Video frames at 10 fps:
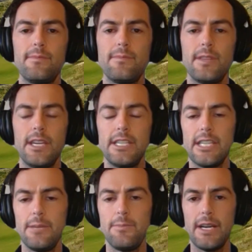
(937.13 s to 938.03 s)
things
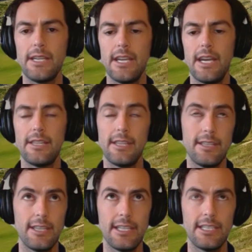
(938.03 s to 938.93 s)
in the
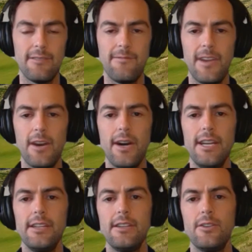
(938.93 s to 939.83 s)
things in the
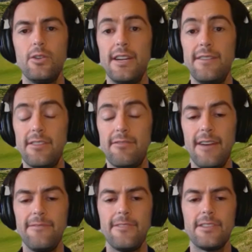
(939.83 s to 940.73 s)
fairway or even the
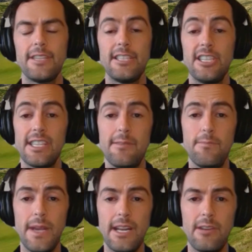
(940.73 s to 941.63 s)
rough, such as an
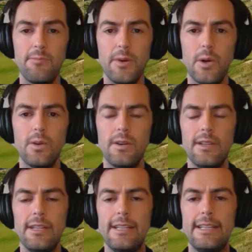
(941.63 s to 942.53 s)
embedded ball.
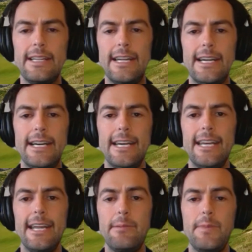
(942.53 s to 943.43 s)

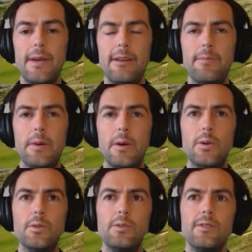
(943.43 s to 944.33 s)
An embedded
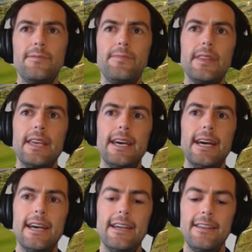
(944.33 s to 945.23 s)
ball,
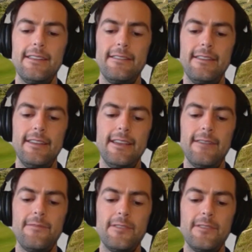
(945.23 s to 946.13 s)

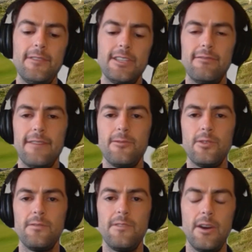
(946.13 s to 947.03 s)
if it's in the rough or
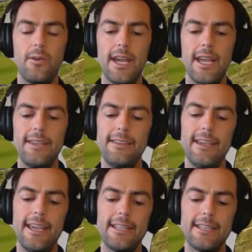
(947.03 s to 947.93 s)
the fairway, you
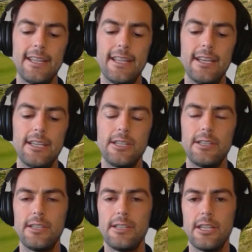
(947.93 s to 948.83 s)
get the
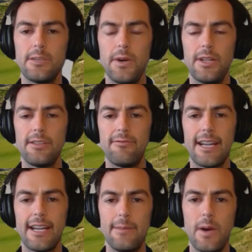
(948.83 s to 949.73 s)
spot
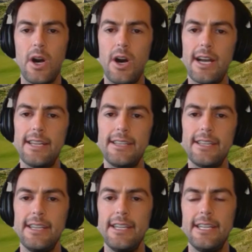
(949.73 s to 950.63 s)
directly behind
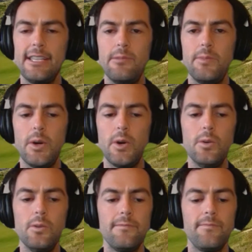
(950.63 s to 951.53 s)
the
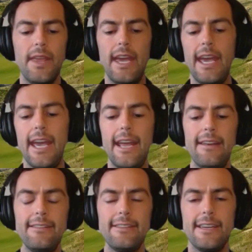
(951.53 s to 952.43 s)
ball
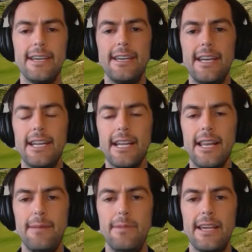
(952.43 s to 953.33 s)
and a
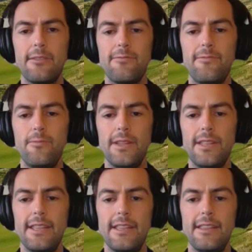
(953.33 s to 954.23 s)
club length
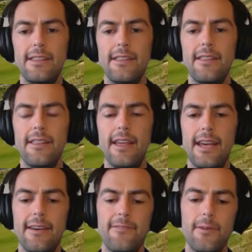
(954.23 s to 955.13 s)
within
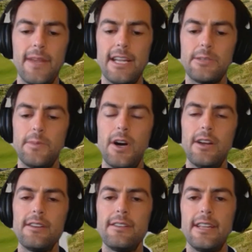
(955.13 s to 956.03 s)
from that
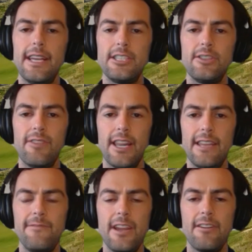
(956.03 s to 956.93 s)
spot as your
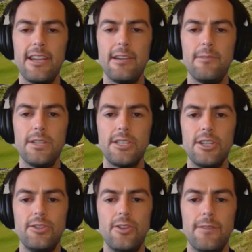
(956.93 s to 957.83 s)
relief area in which to
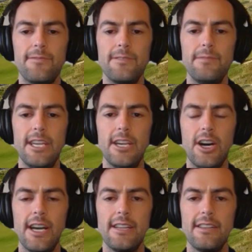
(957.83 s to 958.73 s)
drop from knee height.